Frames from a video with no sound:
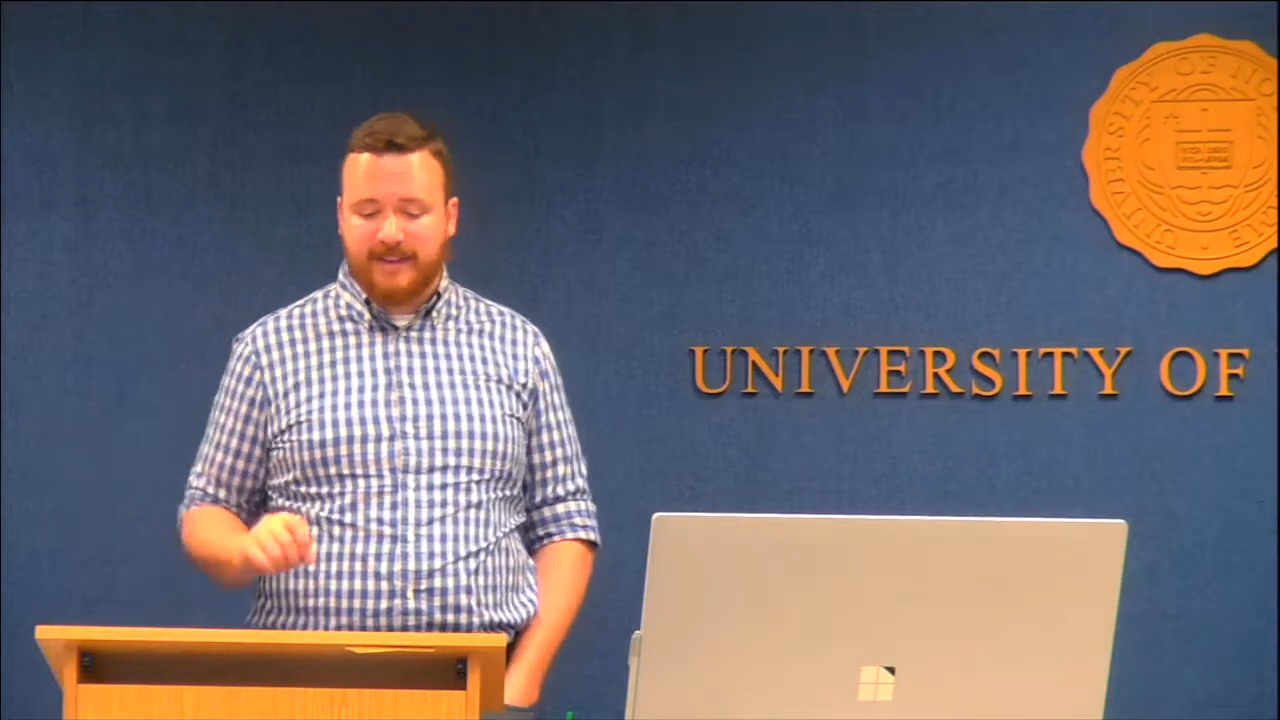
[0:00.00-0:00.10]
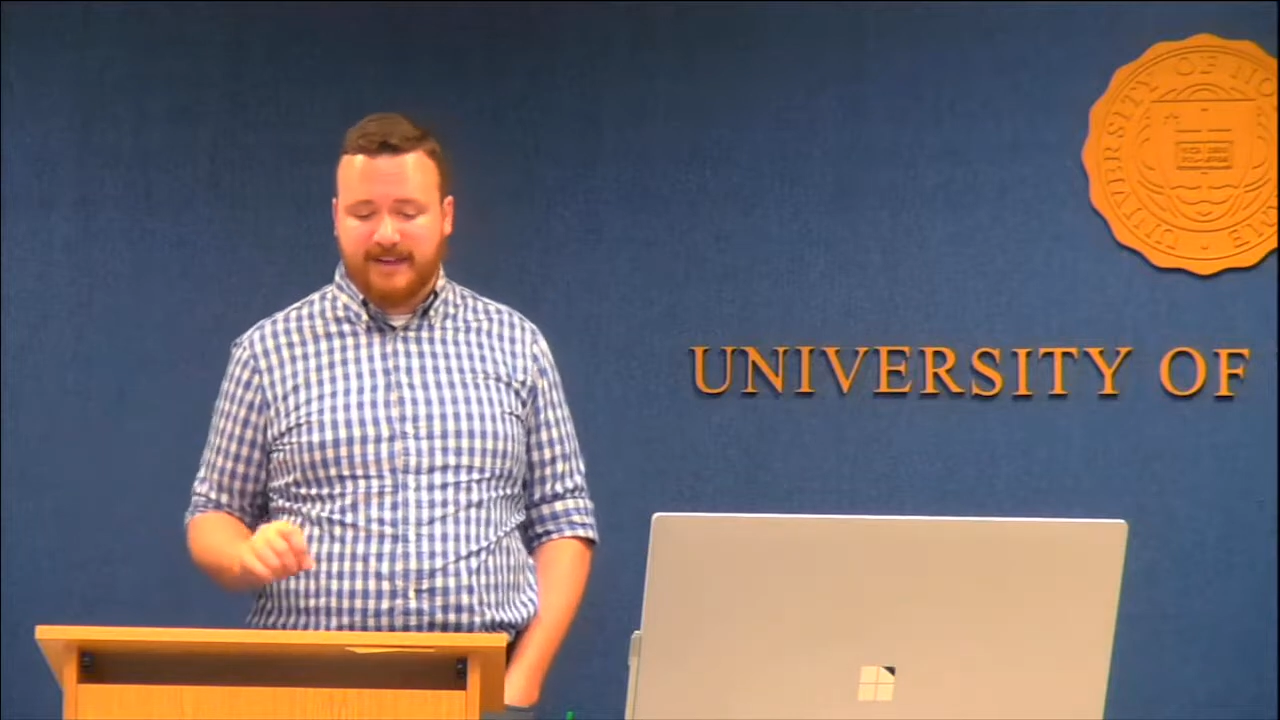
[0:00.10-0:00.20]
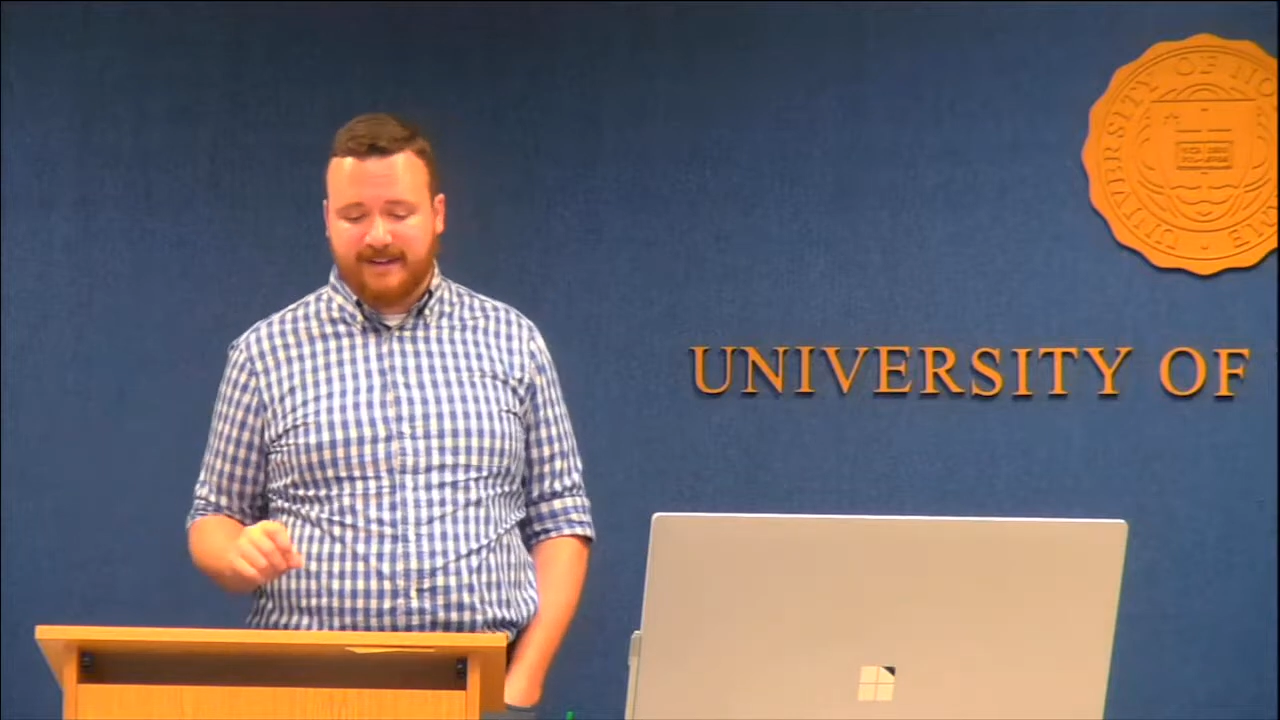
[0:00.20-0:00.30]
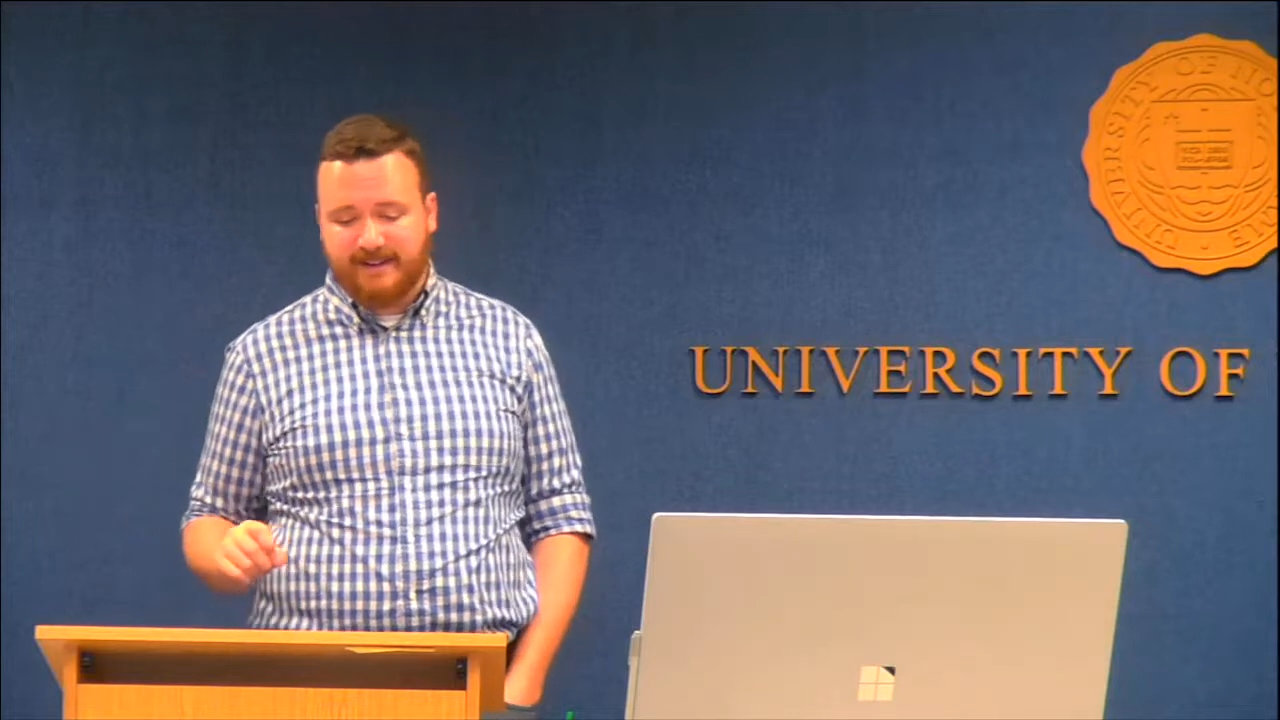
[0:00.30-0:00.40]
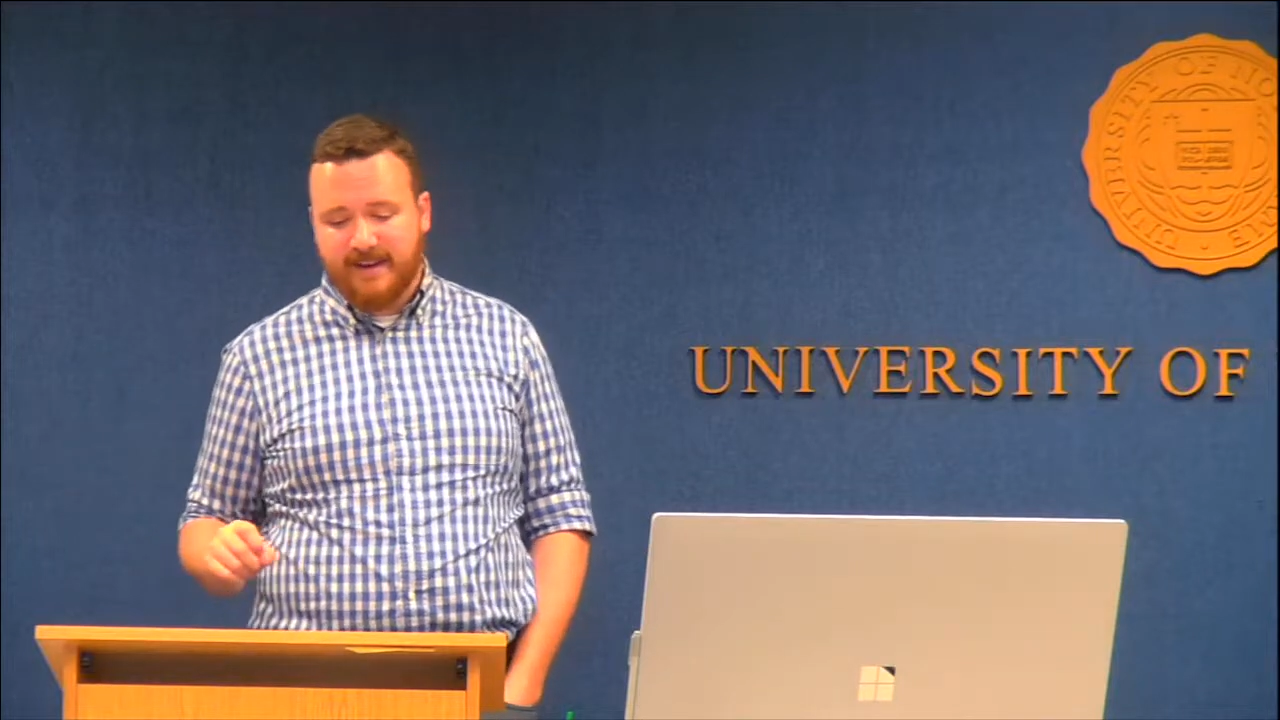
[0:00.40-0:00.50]
that
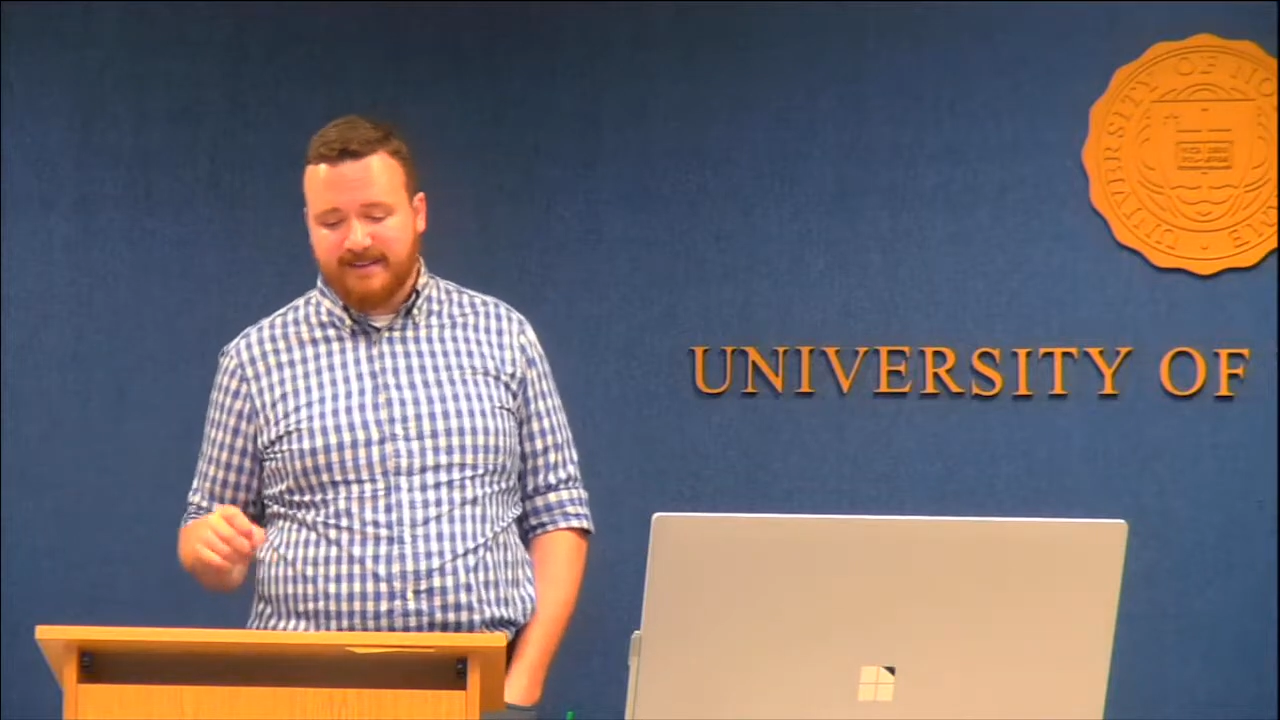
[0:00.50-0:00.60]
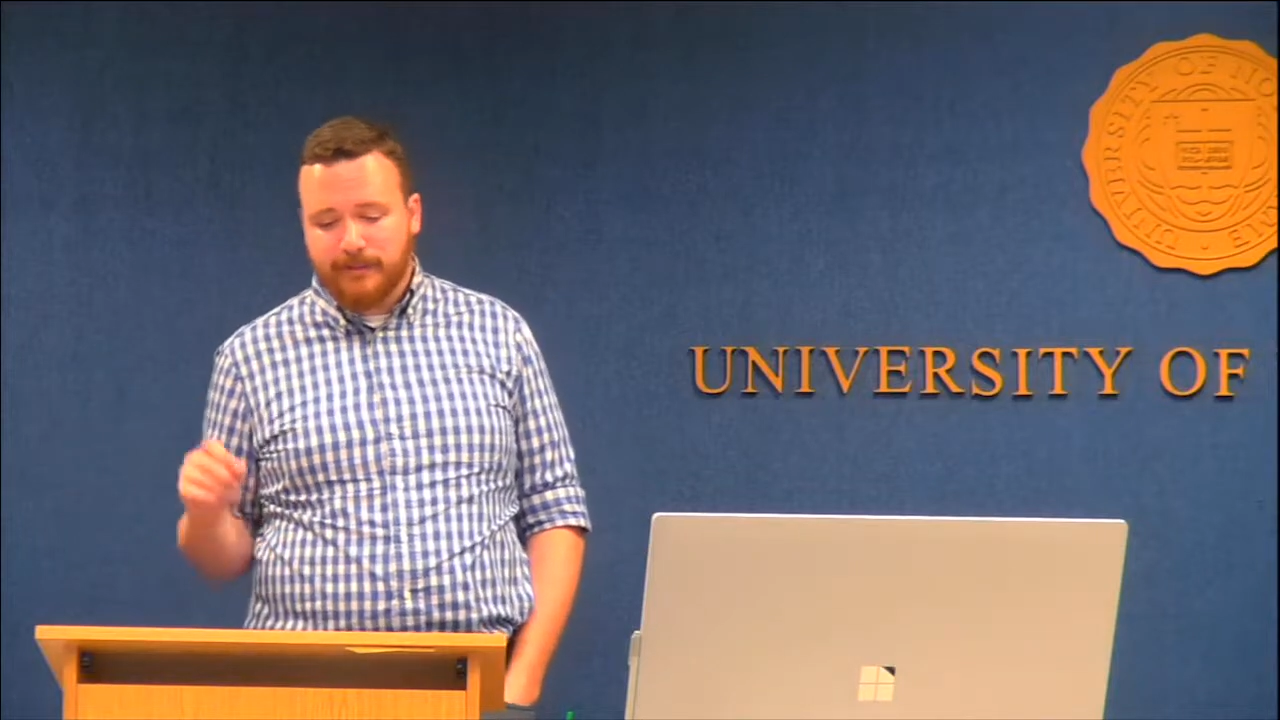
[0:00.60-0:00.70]
he exists,